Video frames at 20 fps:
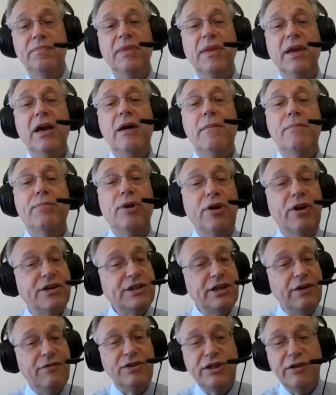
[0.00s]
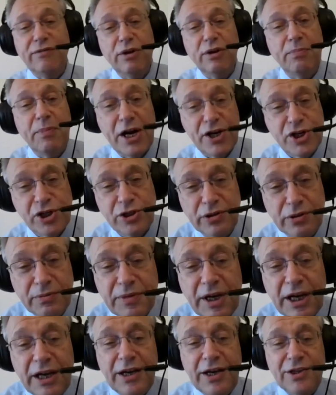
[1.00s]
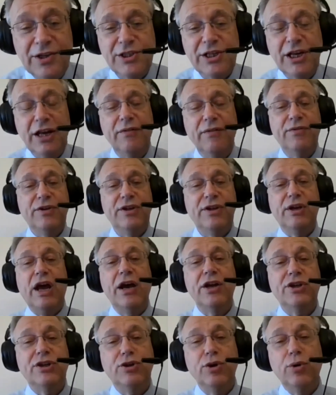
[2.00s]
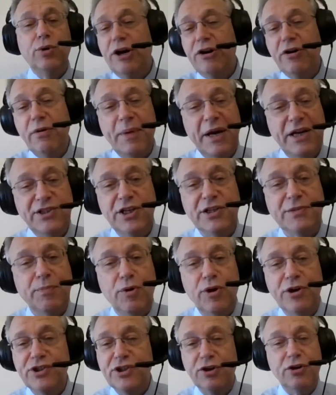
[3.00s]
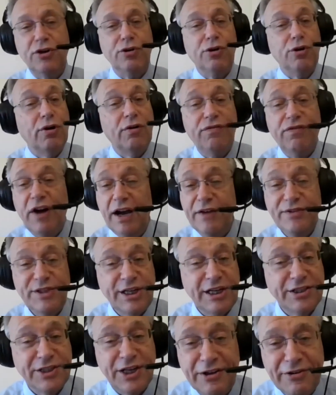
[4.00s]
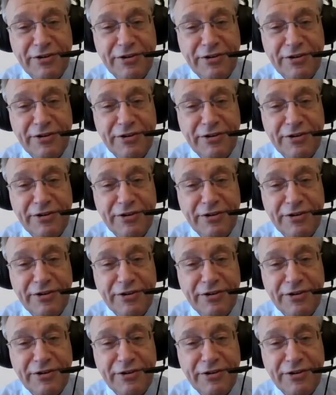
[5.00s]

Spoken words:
productivity will mushroom. Instead of 200 basis points, it could go 500, 600